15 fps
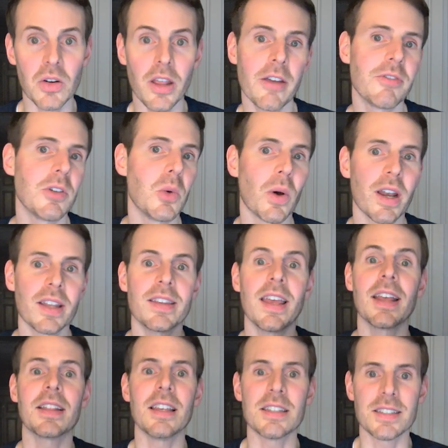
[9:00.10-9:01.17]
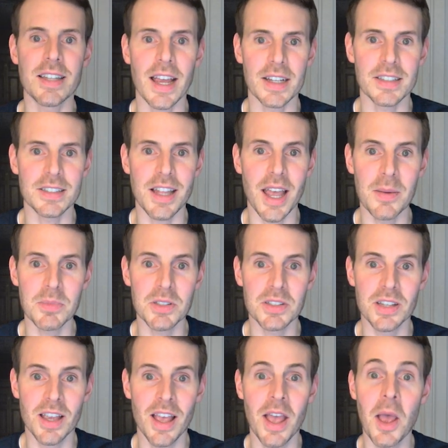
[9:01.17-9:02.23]
out if you want to take these next
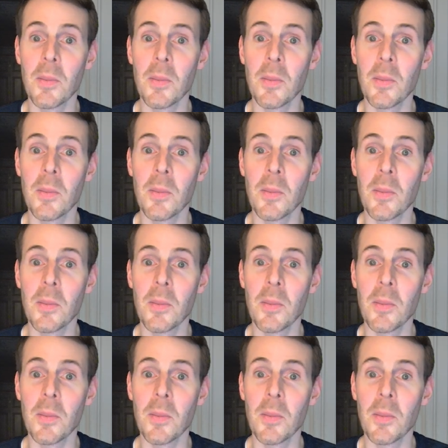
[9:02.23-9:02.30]
steps.